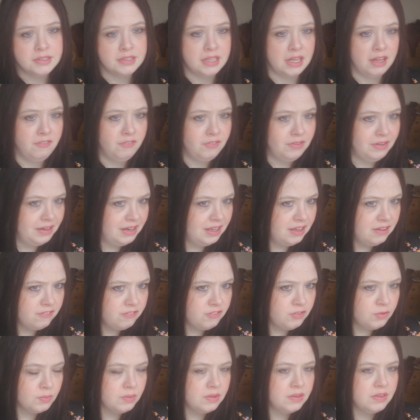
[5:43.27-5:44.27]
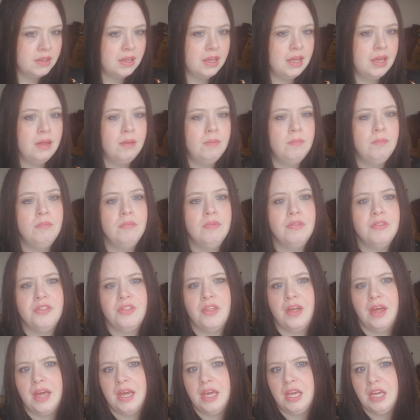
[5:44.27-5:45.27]
they've lived with him,
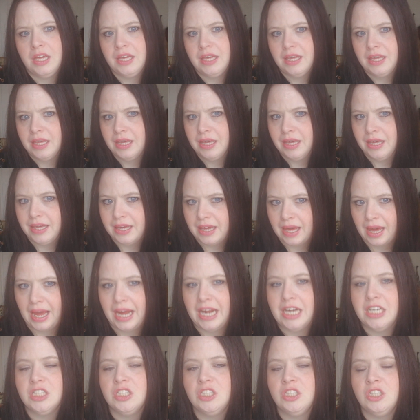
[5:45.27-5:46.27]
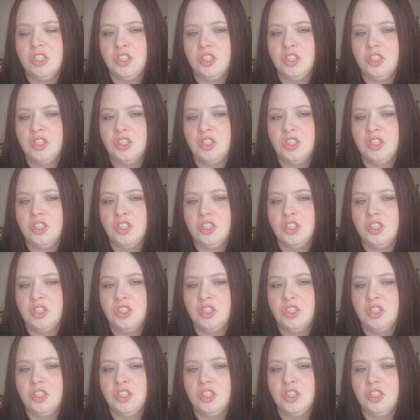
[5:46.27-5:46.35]
they get